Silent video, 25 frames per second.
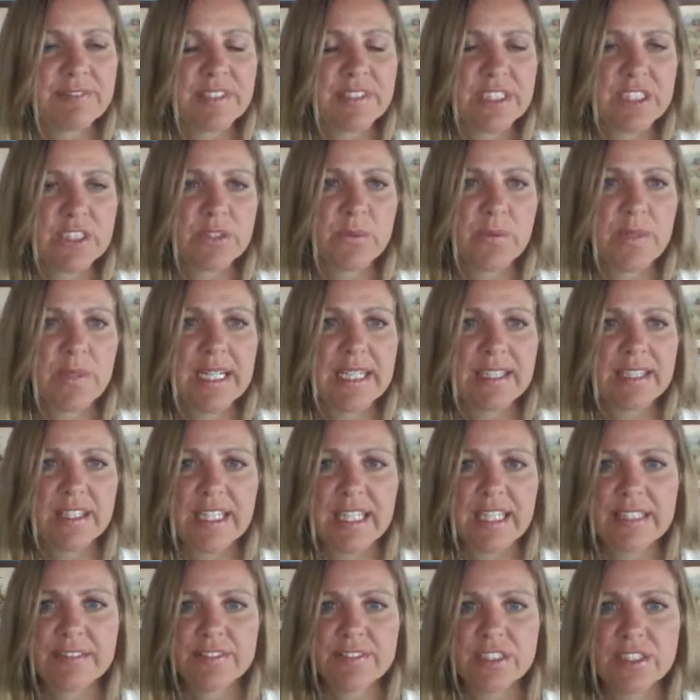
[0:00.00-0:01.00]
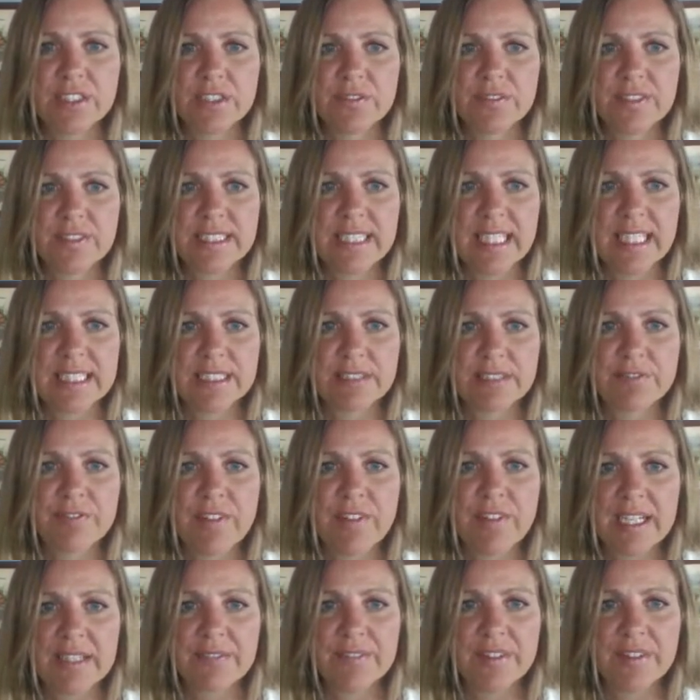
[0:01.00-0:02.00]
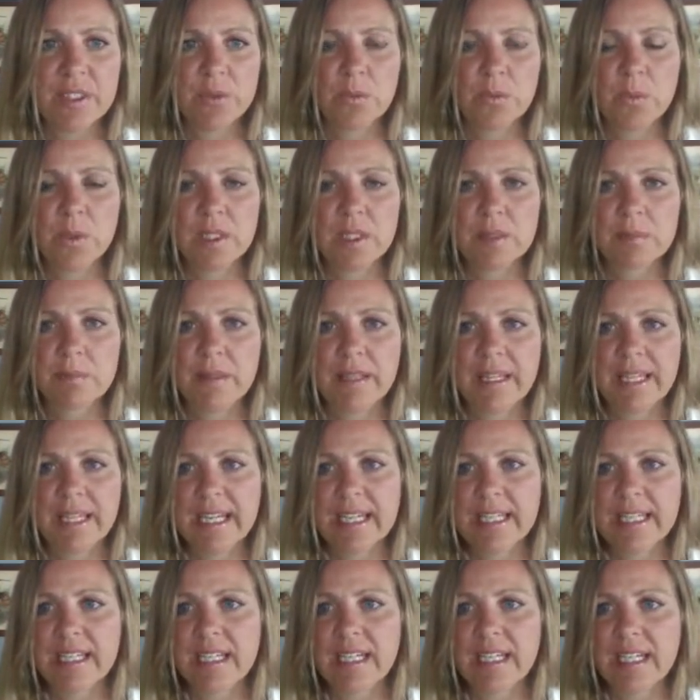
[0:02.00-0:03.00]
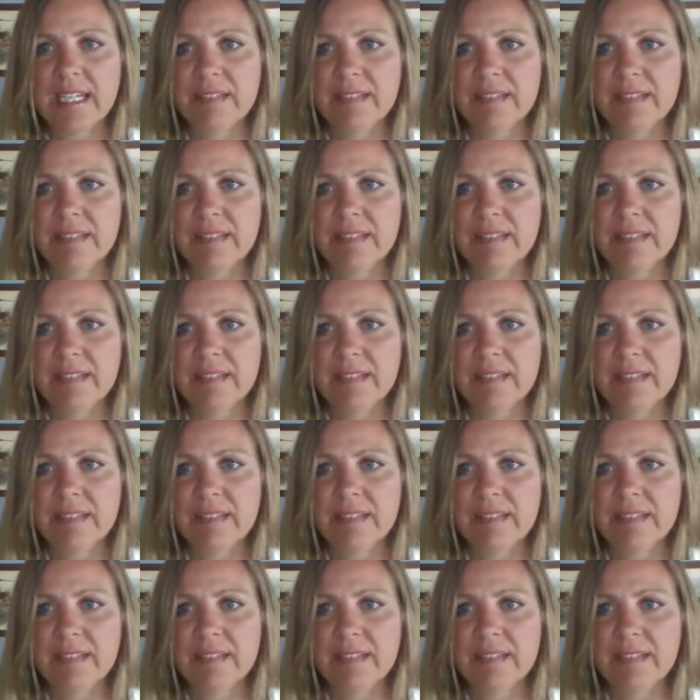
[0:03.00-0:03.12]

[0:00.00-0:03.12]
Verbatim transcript: Fish and Wildlife Service has a five-year work plan